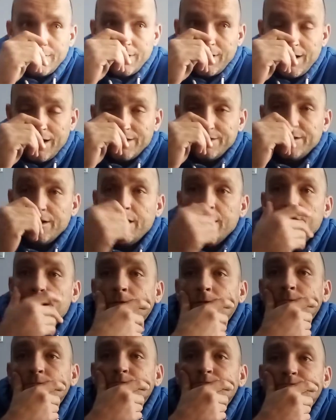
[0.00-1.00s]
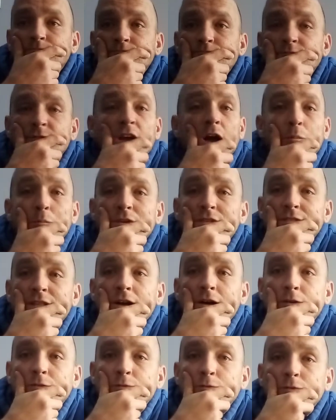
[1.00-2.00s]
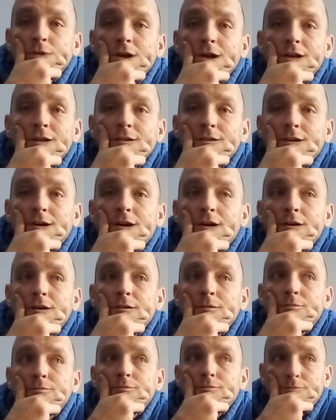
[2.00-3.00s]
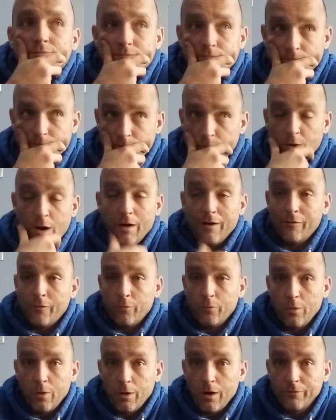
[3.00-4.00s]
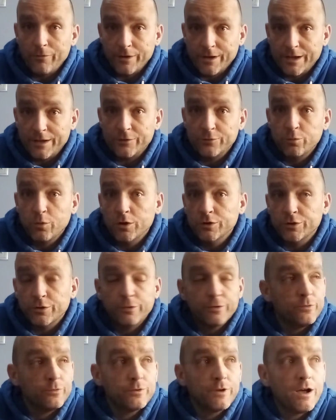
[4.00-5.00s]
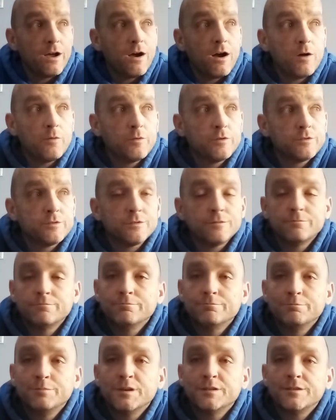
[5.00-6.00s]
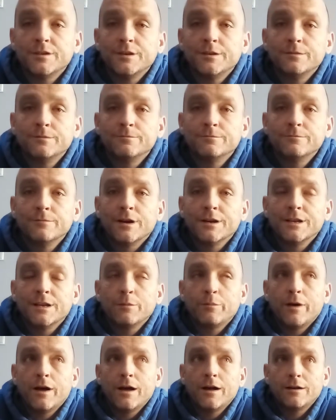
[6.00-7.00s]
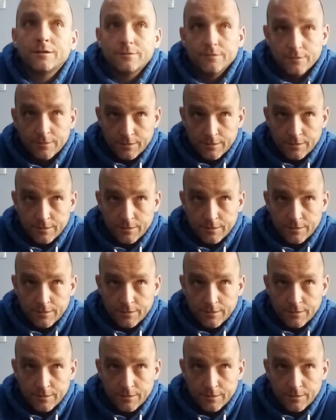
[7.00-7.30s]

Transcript: And yeah, I missed out on all that. While other kids were doing all that, I was busy running about,